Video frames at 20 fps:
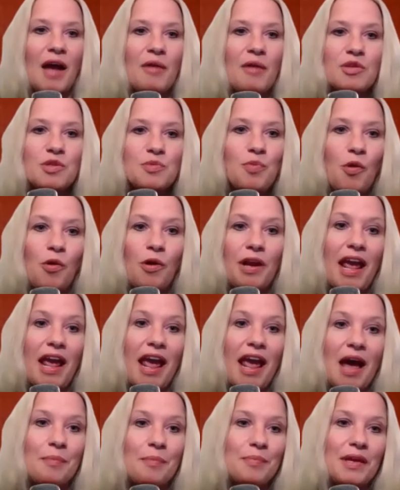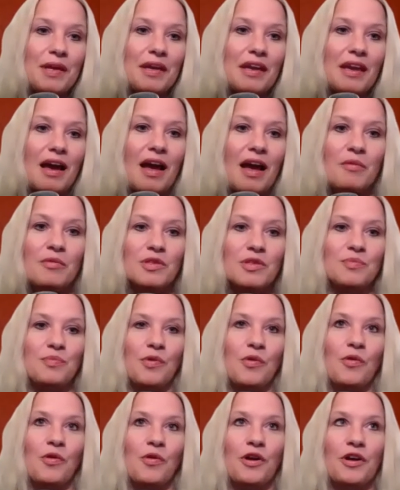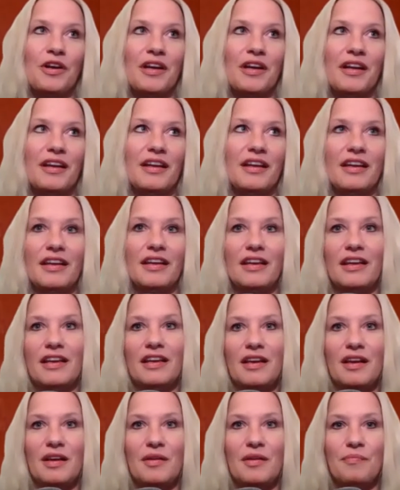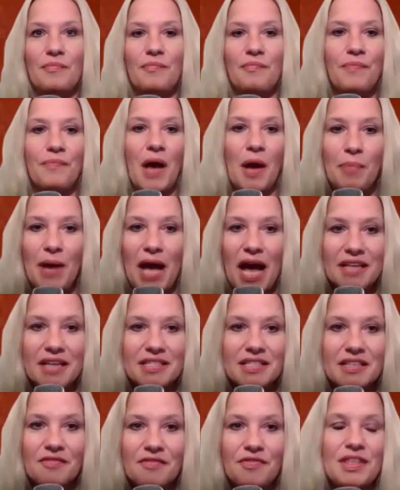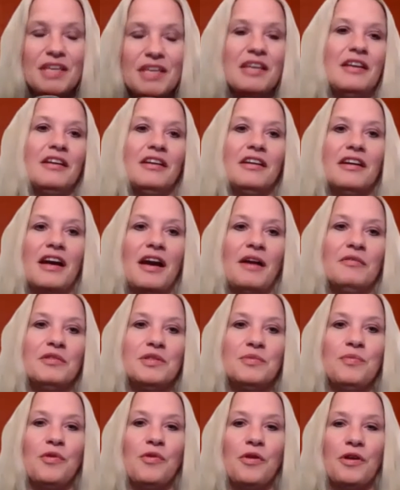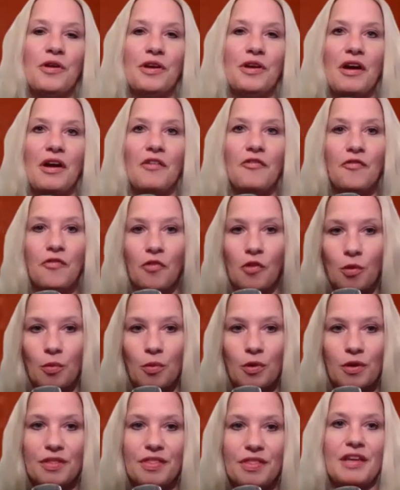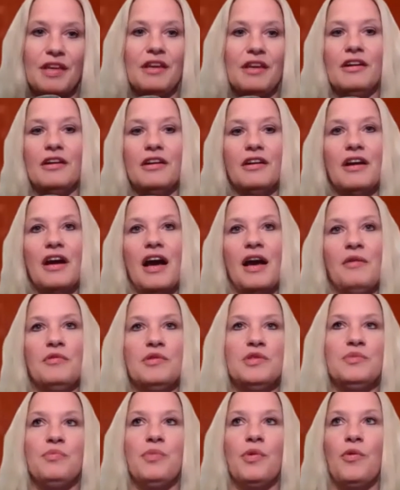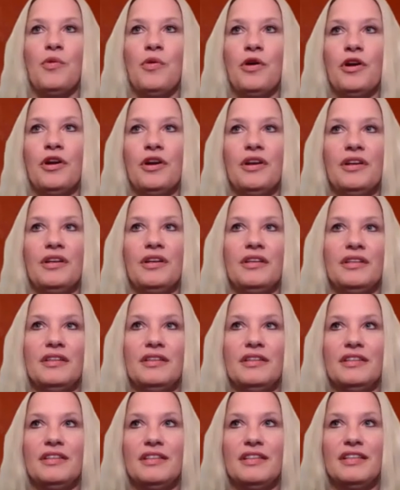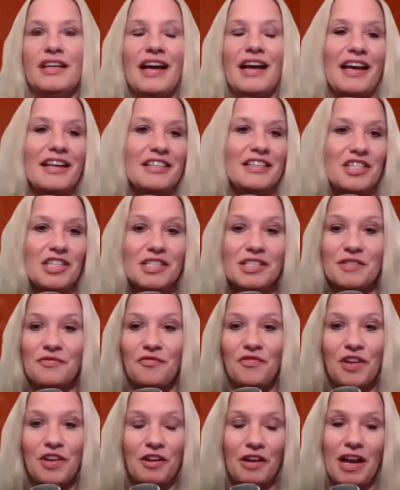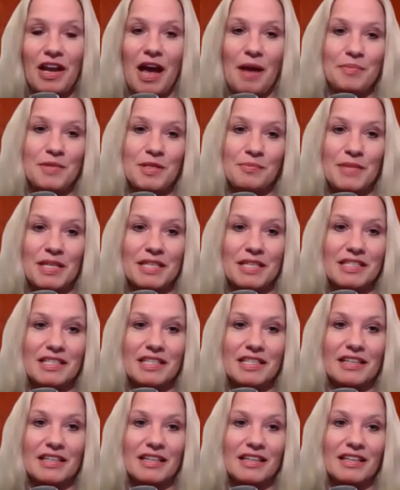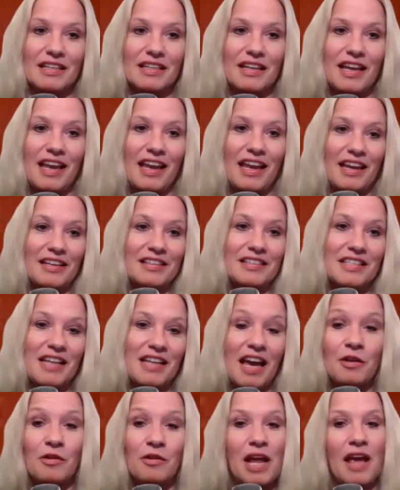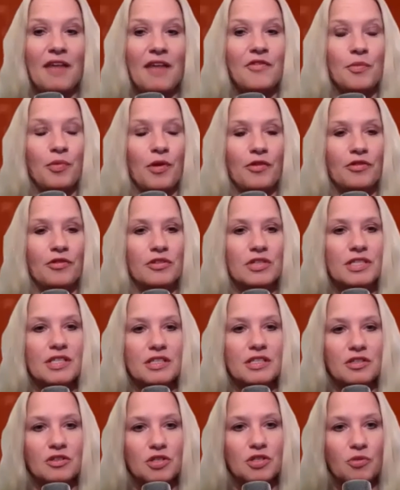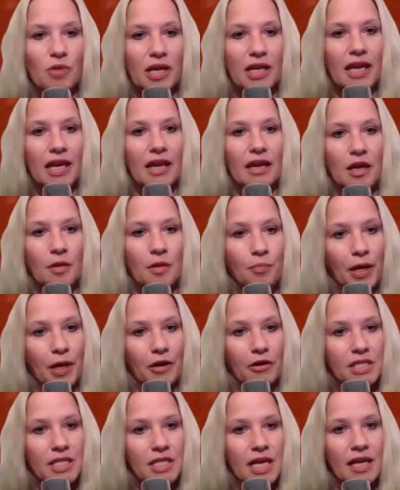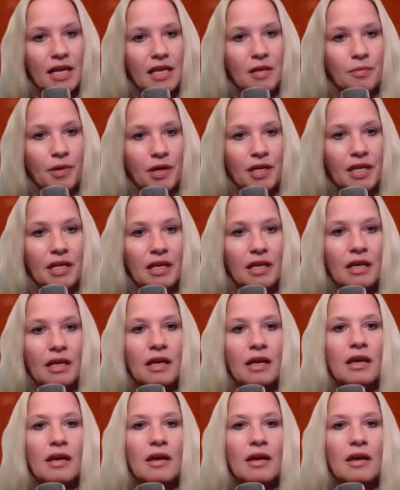I was born happy. I was born a positive thinker. I was born a forward thinker. I was born just very optimistic. And I don't have a brother or sister, so I can't compare to anybody.